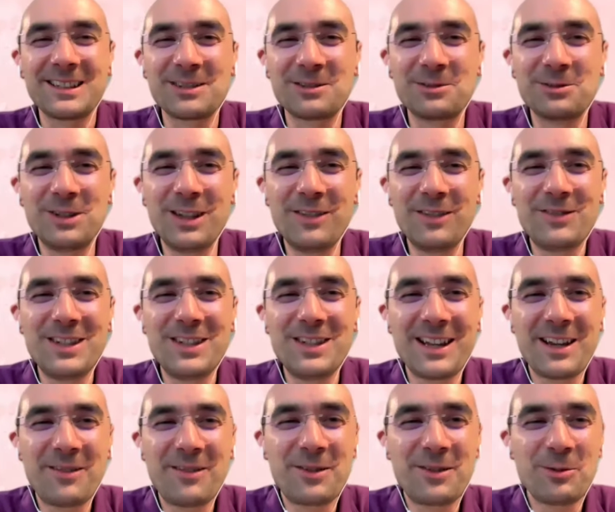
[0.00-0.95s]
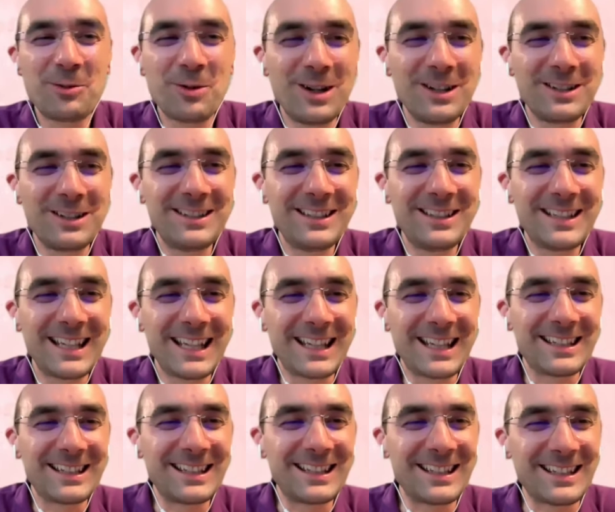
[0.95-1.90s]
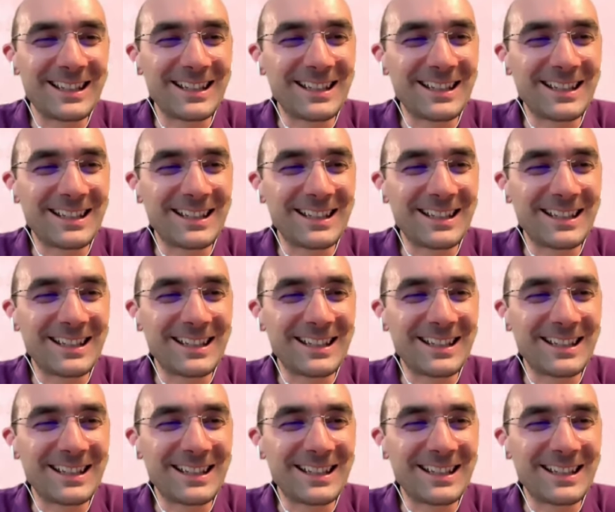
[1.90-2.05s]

Good evening, everyone, and